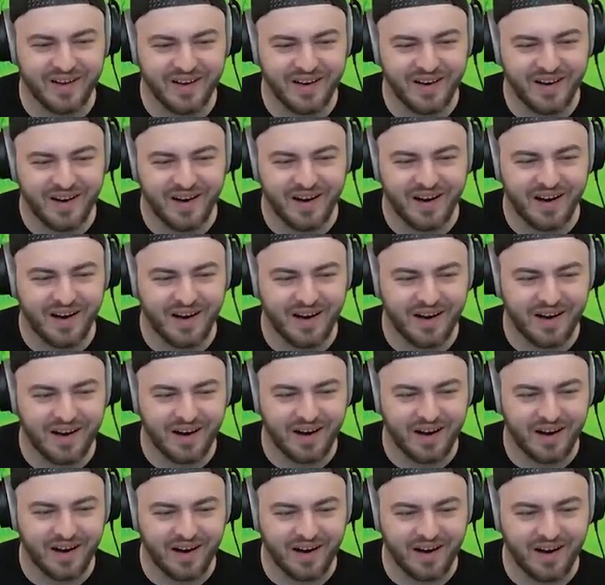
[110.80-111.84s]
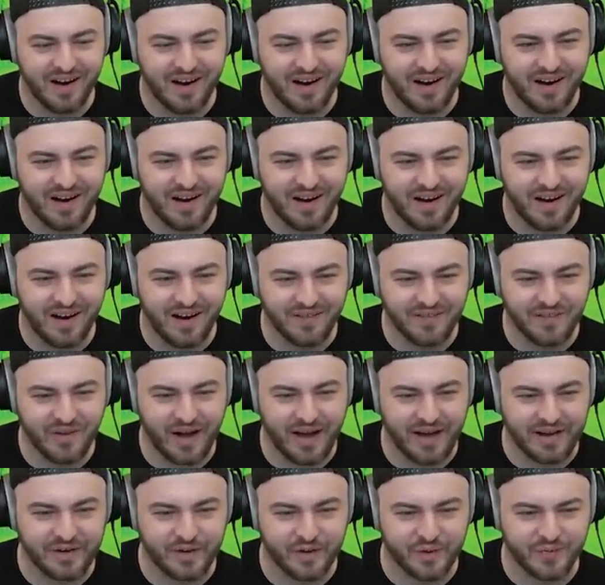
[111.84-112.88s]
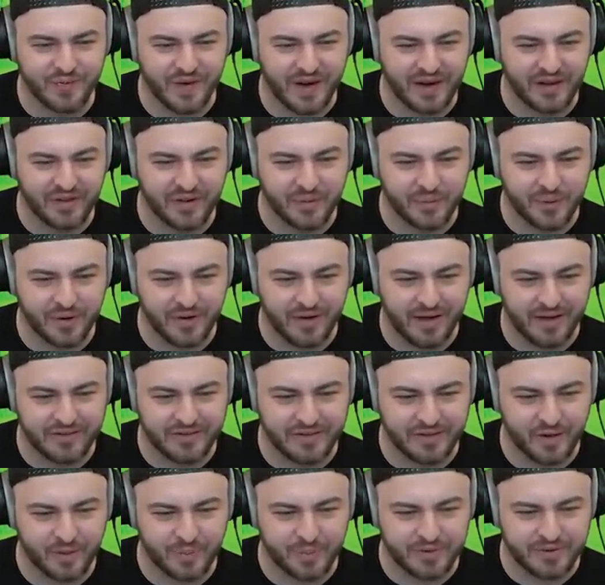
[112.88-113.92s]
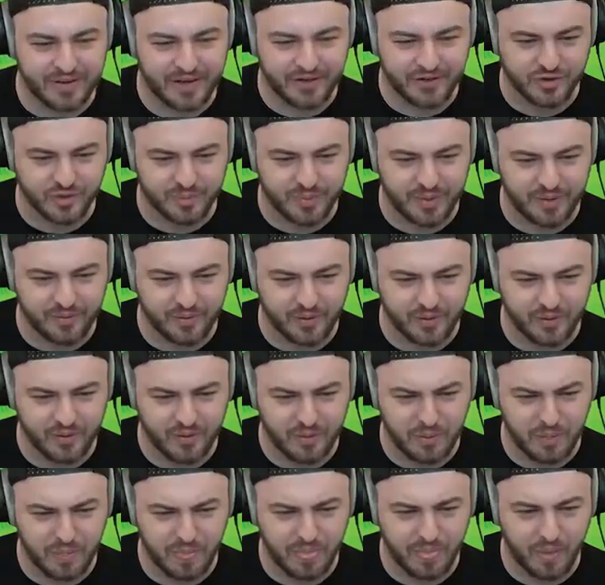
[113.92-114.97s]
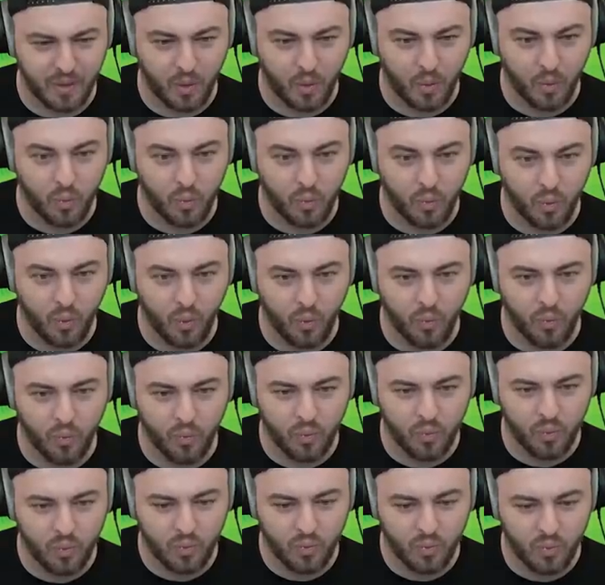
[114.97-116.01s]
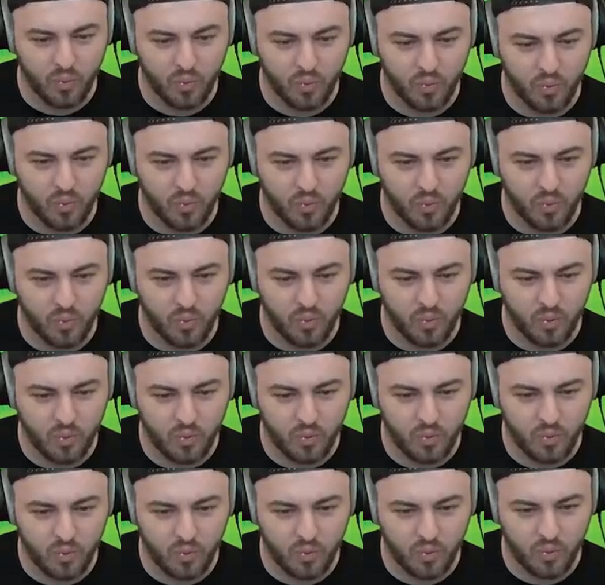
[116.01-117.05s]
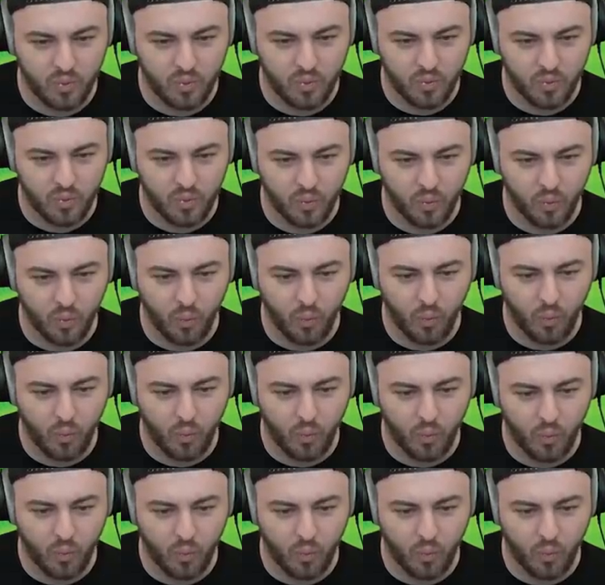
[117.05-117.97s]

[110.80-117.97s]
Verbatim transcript: useful. No, it's useful. I'm glad you're finally realizing your potential, Biffle. My potential is that of many, and I have a way to